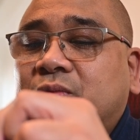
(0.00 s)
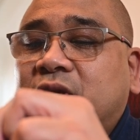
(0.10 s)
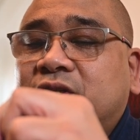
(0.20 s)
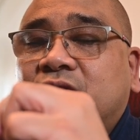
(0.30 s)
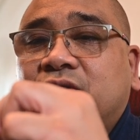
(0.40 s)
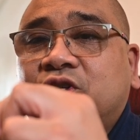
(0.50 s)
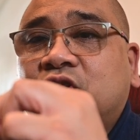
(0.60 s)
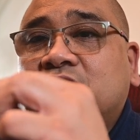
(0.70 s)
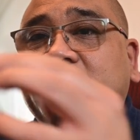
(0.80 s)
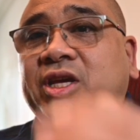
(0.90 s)
insert the
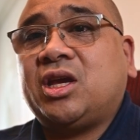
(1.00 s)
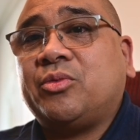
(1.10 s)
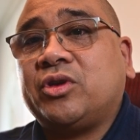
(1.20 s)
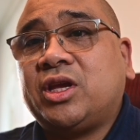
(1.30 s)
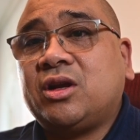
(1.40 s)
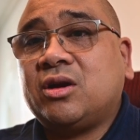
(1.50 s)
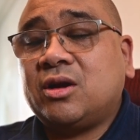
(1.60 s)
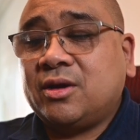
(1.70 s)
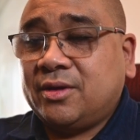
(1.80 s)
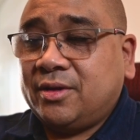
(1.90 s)
charging cable here,